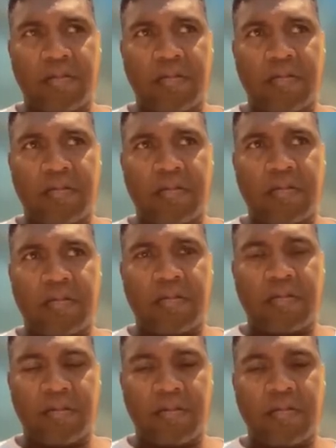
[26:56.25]

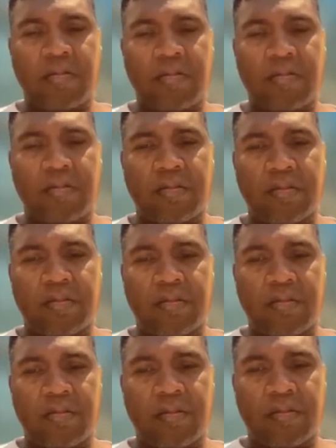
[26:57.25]

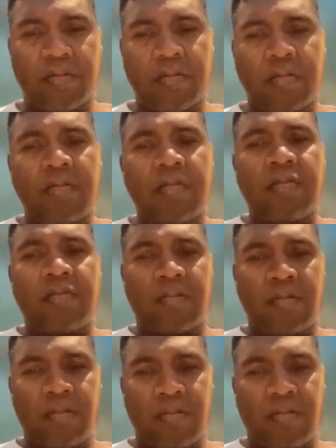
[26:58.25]

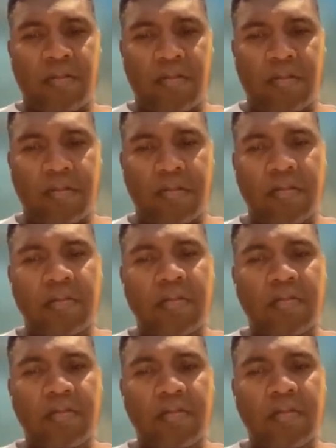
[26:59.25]

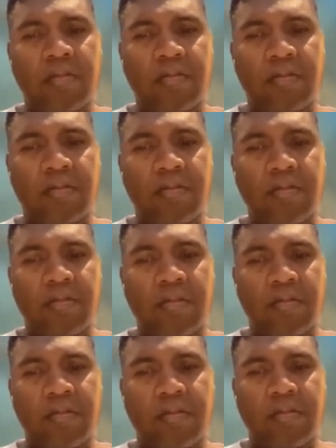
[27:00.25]

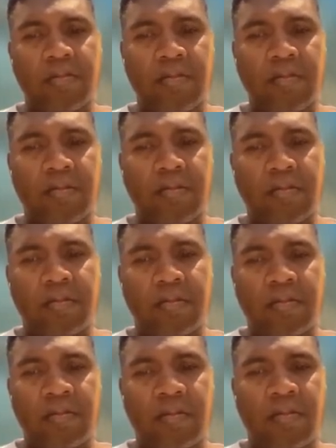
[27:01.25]

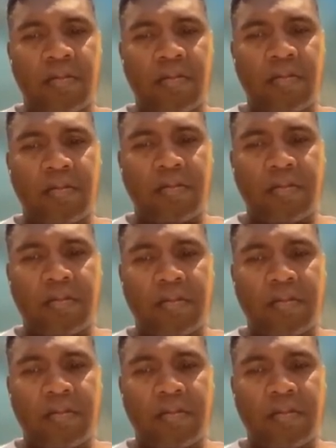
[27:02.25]
The person shown says nothing.